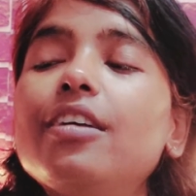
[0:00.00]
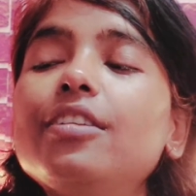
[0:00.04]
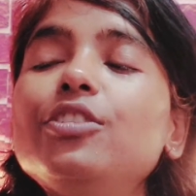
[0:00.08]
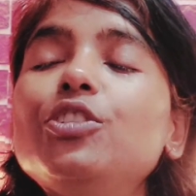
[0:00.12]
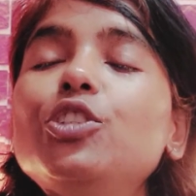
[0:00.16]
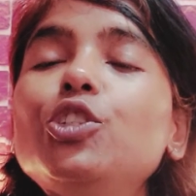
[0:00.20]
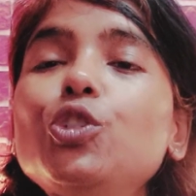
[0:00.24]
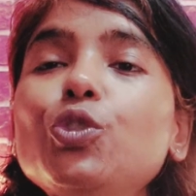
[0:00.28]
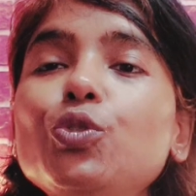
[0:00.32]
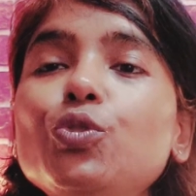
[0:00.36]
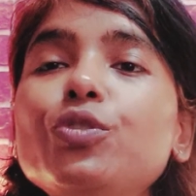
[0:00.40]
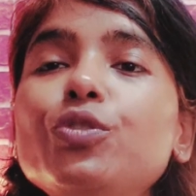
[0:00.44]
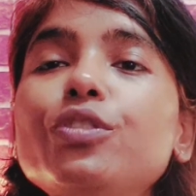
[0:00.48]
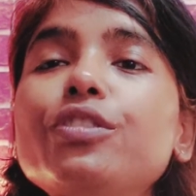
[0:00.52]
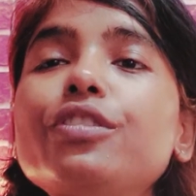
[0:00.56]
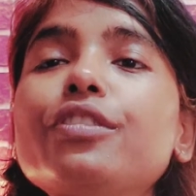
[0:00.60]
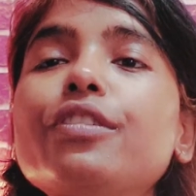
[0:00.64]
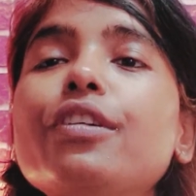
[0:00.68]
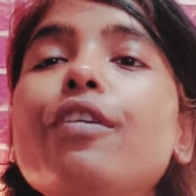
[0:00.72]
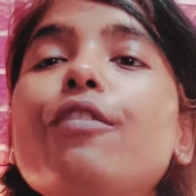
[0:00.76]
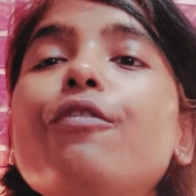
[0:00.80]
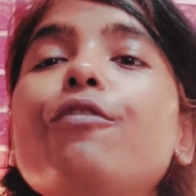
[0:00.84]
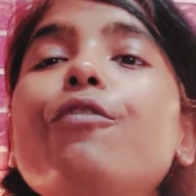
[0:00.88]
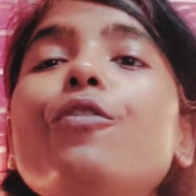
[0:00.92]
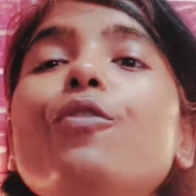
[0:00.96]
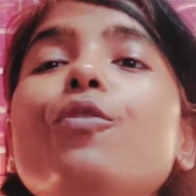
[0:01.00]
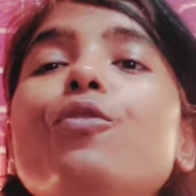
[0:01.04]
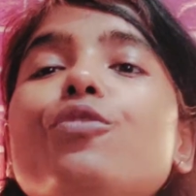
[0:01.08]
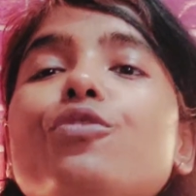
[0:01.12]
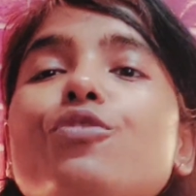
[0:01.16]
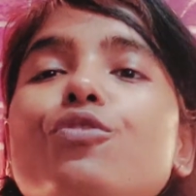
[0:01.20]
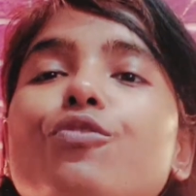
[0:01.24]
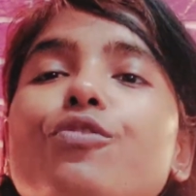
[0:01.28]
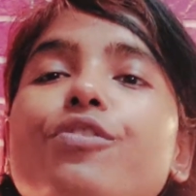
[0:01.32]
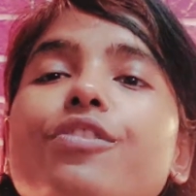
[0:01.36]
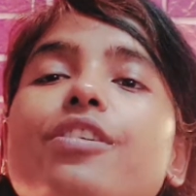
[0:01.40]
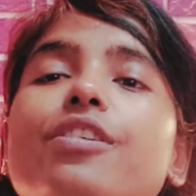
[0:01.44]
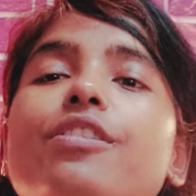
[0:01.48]
Juice, fruit
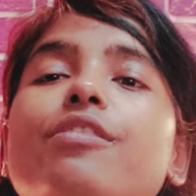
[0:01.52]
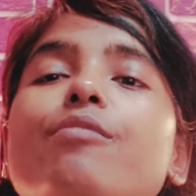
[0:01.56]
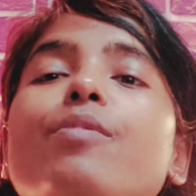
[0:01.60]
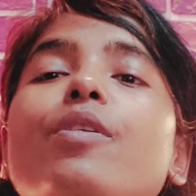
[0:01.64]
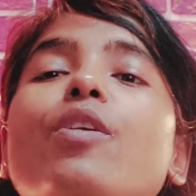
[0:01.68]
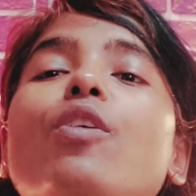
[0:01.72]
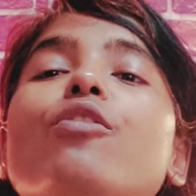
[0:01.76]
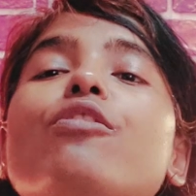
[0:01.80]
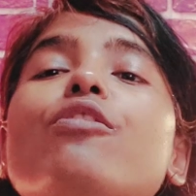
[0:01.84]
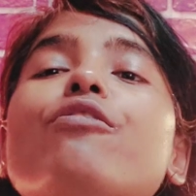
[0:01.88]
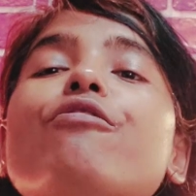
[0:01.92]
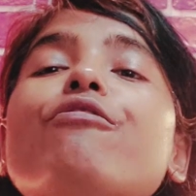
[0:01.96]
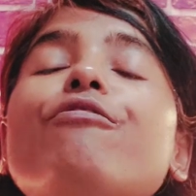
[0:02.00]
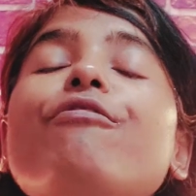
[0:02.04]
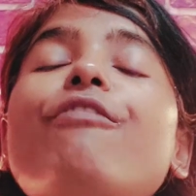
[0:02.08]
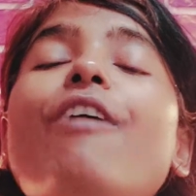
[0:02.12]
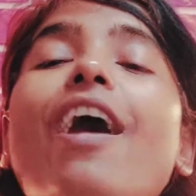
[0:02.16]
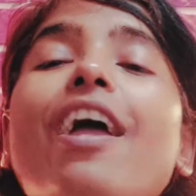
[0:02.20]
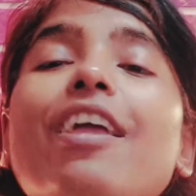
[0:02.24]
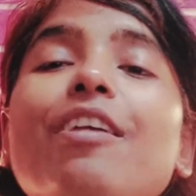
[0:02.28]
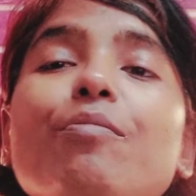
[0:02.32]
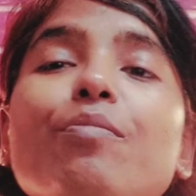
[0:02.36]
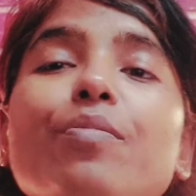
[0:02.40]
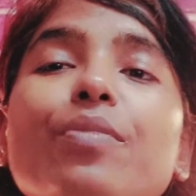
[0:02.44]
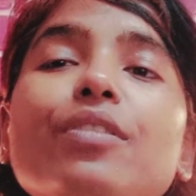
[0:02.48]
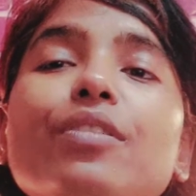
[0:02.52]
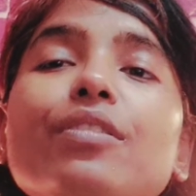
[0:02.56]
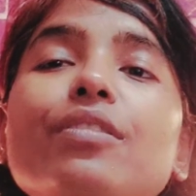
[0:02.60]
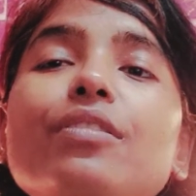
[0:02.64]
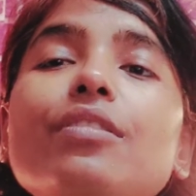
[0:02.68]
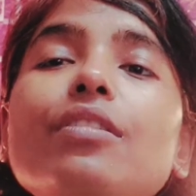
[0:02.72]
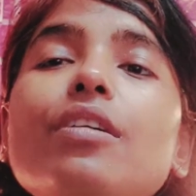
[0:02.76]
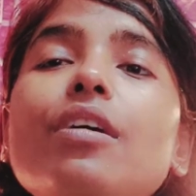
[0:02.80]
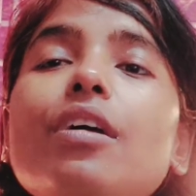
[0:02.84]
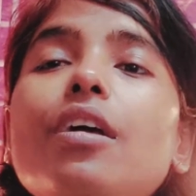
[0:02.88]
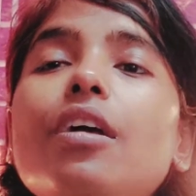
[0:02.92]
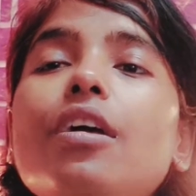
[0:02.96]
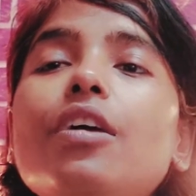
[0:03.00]
juices, because fiber
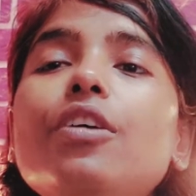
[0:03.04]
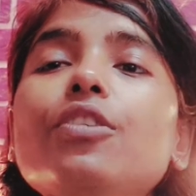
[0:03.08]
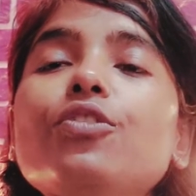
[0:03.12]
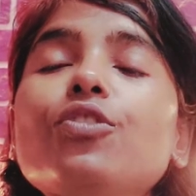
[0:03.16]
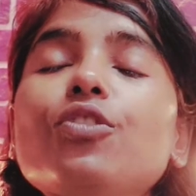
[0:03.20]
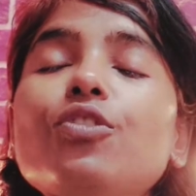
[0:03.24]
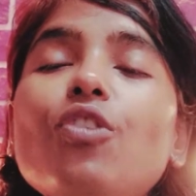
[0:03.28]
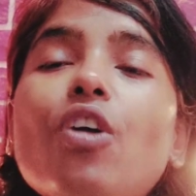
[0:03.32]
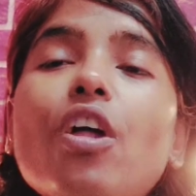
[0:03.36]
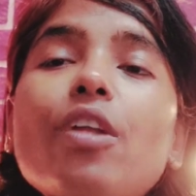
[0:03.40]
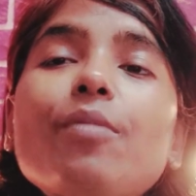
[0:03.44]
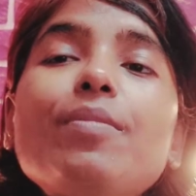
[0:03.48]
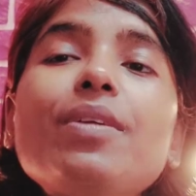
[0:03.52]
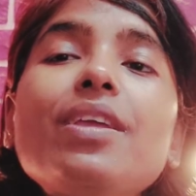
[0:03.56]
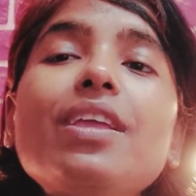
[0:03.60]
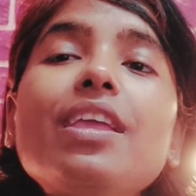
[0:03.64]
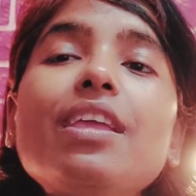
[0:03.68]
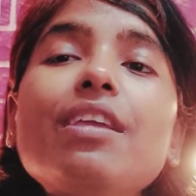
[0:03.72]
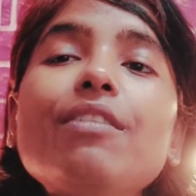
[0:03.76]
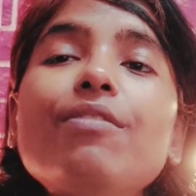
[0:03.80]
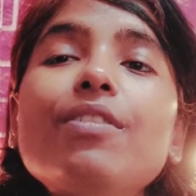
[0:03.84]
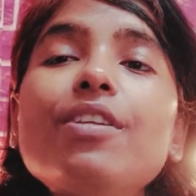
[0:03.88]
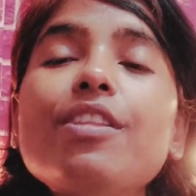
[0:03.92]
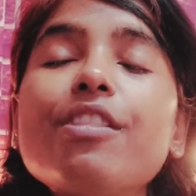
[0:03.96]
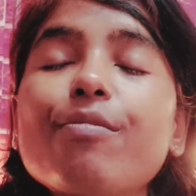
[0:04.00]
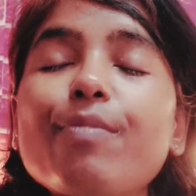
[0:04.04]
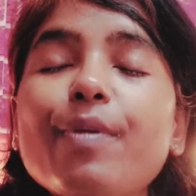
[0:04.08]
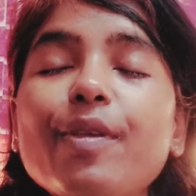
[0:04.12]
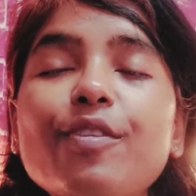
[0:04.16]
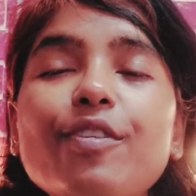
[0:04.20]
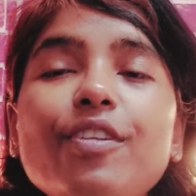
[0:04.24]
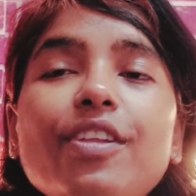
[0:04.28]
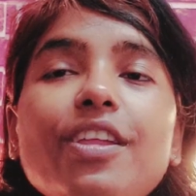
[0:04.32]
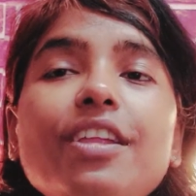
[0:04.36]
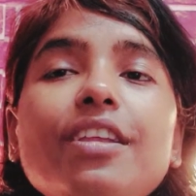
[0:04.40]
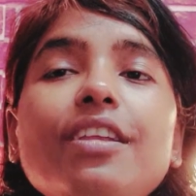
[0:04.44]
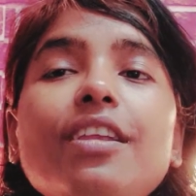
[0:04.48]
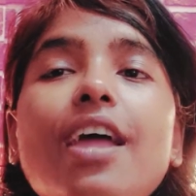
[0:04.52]
should not be given,
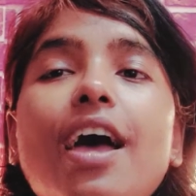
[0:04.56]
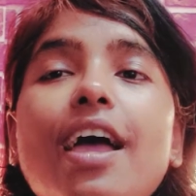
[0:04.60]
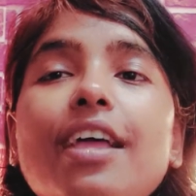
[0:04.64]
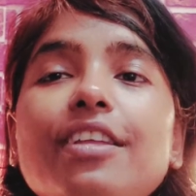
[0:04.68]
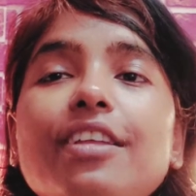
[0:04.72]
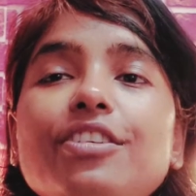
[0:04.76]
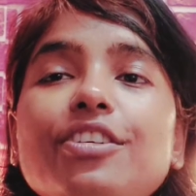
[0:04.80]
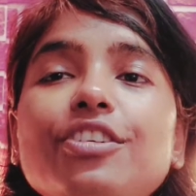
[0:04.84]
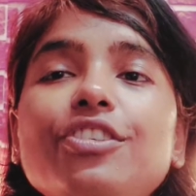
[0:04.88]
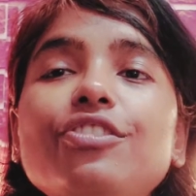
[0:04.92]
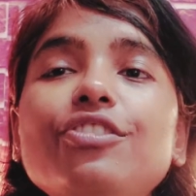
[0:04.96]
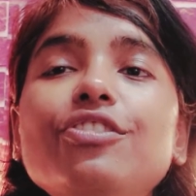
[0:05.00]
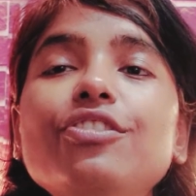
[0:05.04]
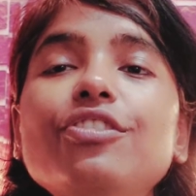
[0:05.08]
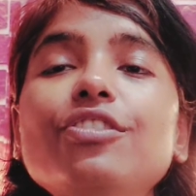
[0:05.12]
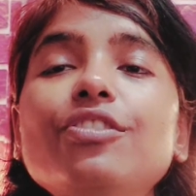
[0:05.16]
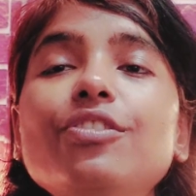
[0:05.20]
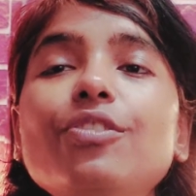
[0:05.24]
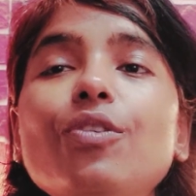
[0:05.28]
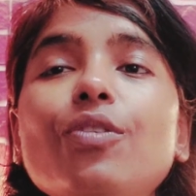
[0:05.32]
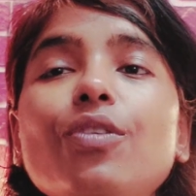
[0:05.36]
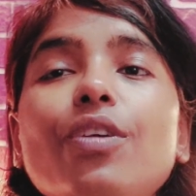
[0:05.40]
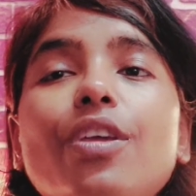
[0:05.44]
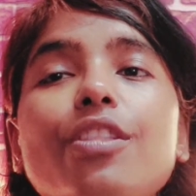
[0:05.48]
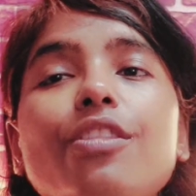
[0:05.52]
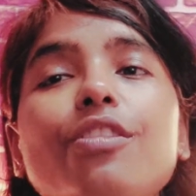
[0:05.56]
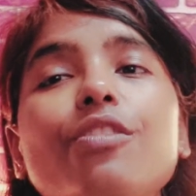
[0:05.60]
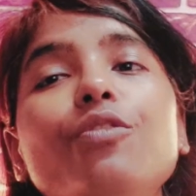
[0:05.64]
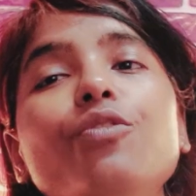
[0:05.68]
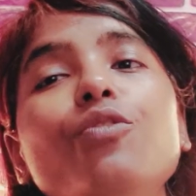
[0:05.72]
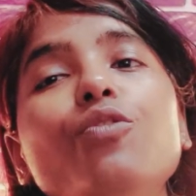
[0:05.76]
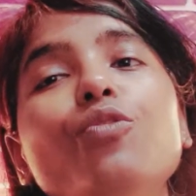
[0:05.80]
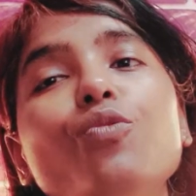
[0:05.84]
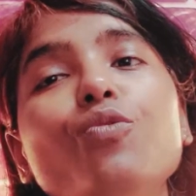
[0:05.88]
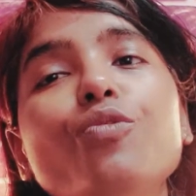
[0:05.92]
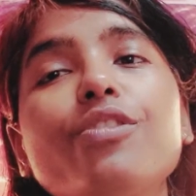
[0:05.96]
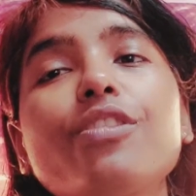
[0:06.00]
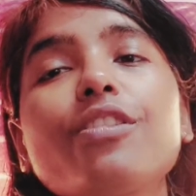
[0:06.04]
especially in digestion. Okay, so
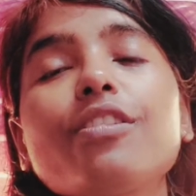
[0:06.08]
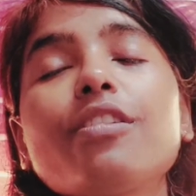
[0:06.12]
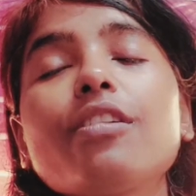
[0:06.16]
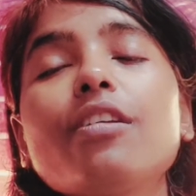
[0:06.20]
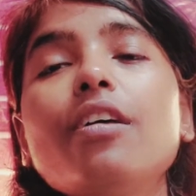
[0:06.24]
juice,